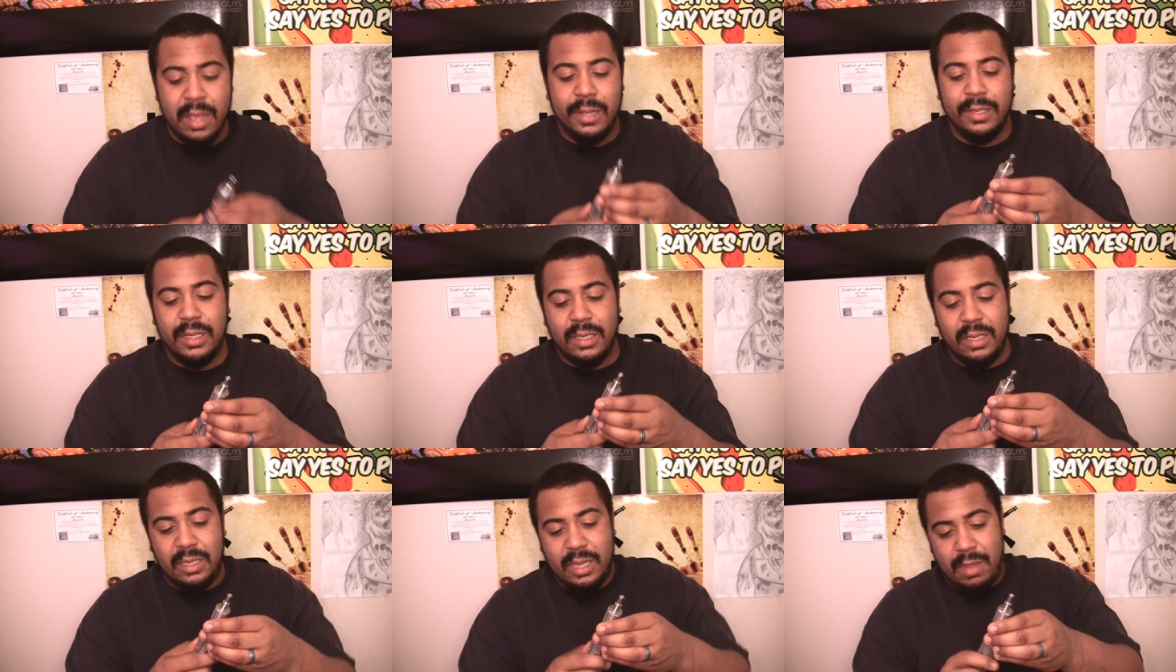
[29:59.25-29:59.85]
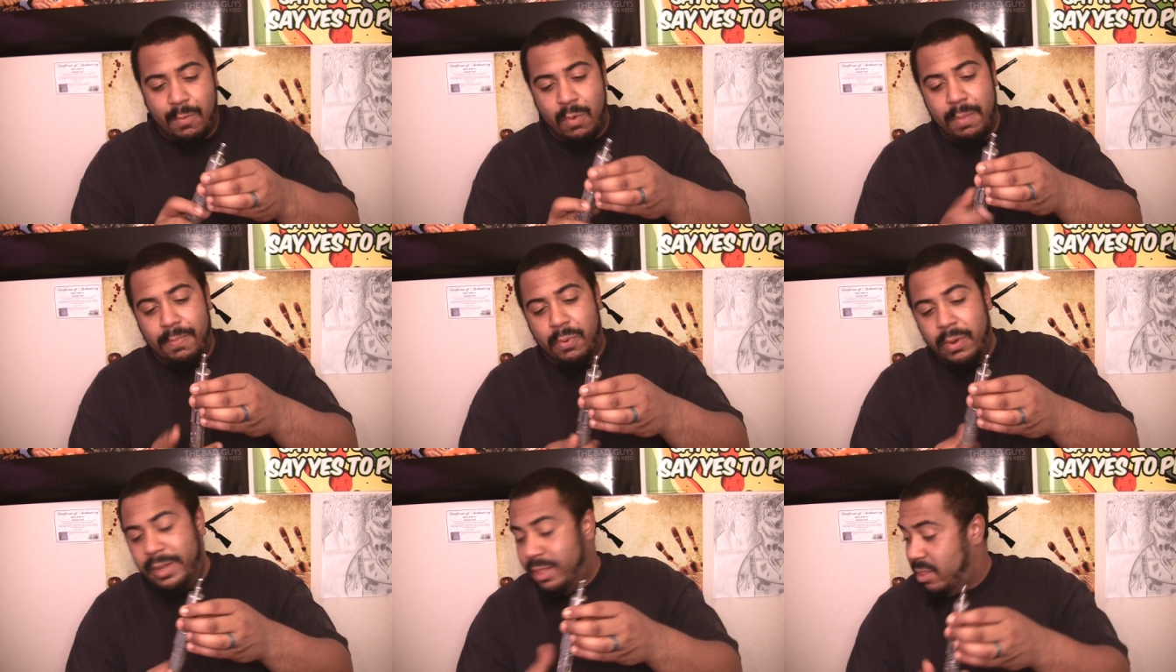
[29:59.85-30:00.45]
Since it's at
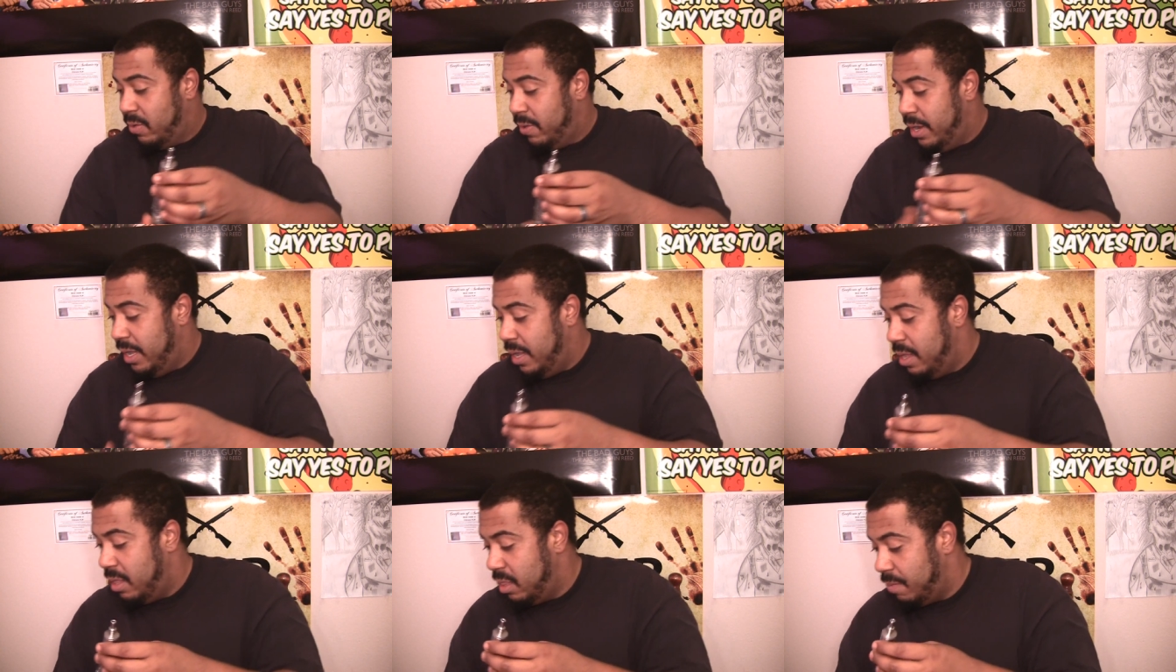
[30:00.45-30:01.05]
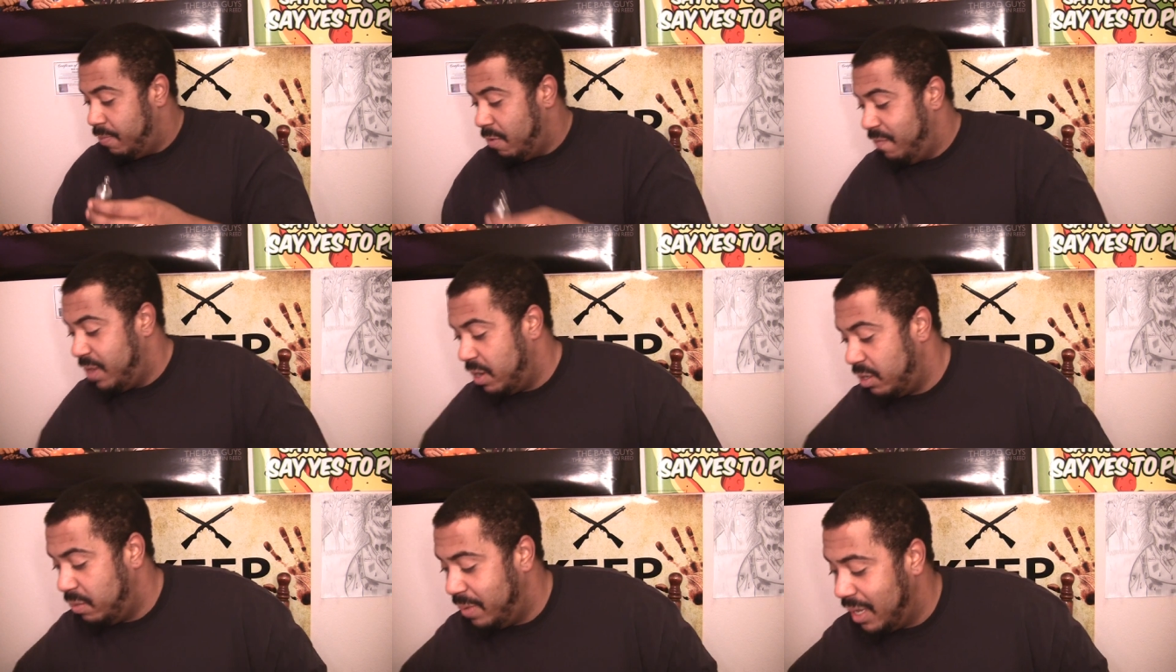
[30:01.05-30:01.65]
1.3, the
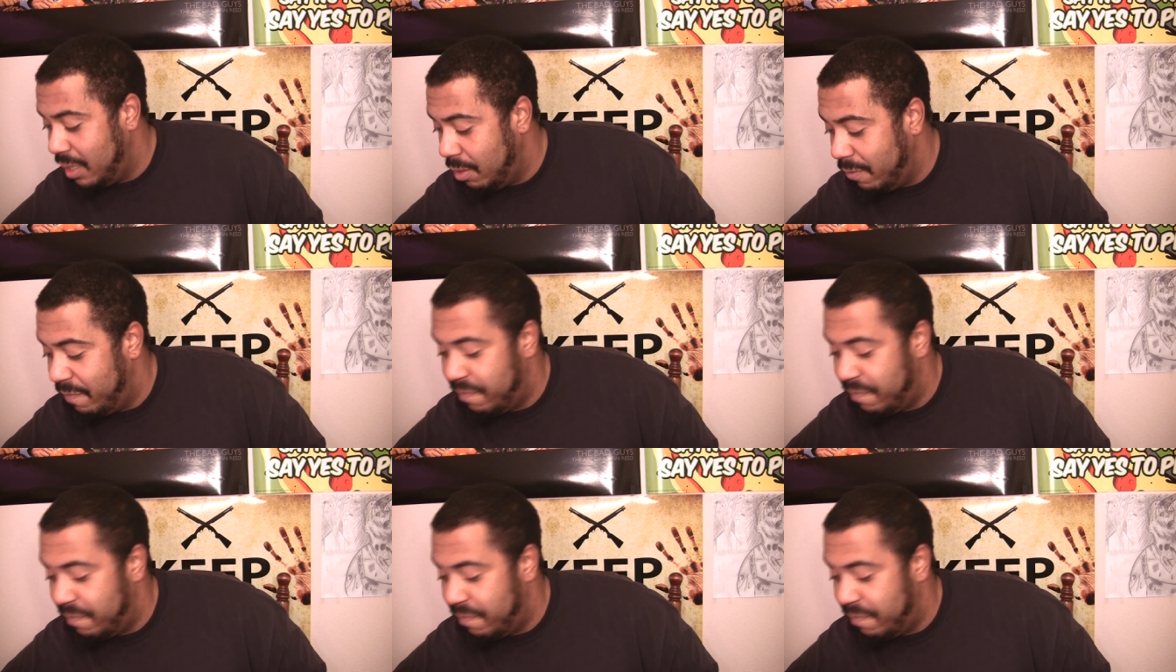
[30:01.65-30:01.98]
ProVari's being a little